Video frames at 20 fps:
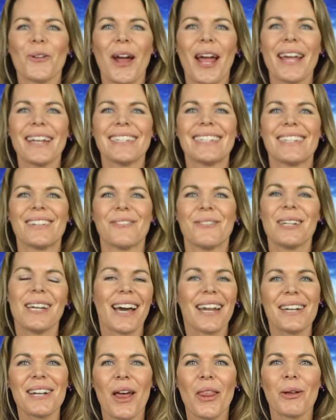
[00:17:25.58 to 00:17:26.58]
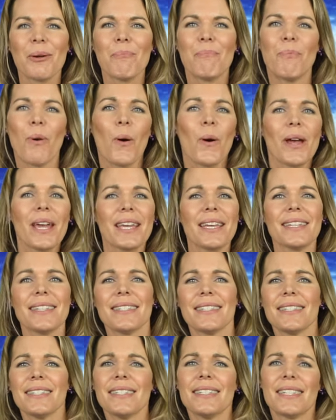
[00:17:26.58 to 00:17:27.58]
right, we got another
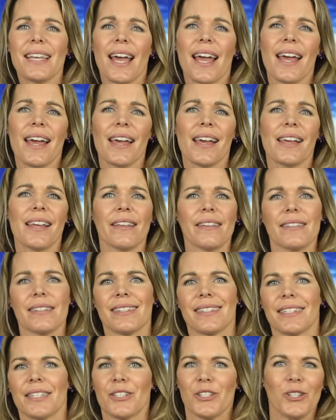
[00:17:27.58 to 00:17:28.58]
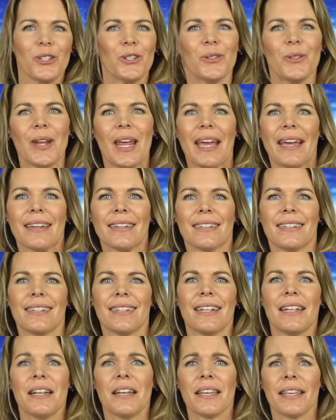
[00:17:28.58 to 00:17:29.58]
buoyancy test today.
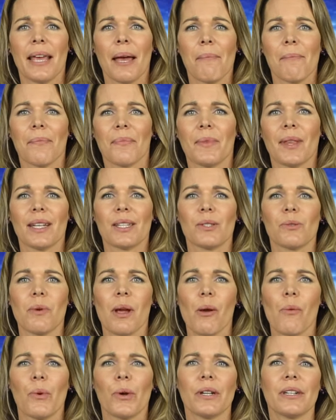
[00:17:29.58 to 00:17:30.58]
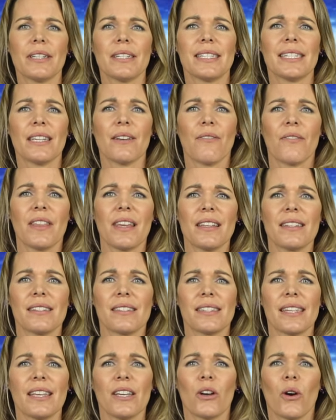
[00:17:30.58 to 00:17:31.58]
Yep, that's right, we're gonna see if things
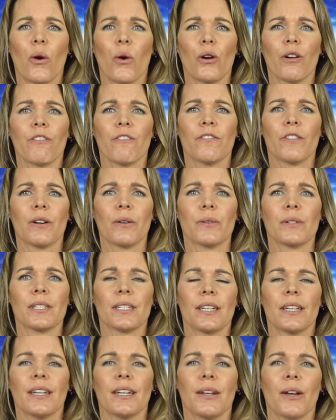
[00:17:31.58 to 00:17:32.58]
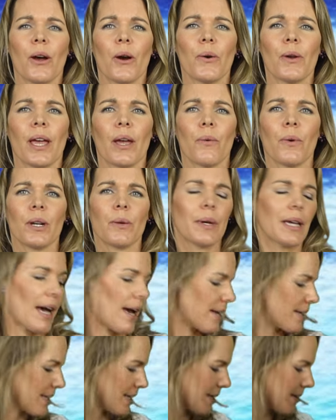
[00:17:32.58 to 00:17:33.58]
sink or float. Okay, what do we
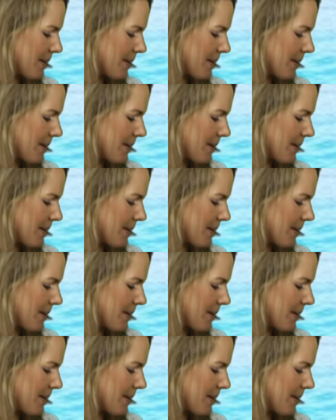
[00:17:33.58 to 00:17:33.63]
got?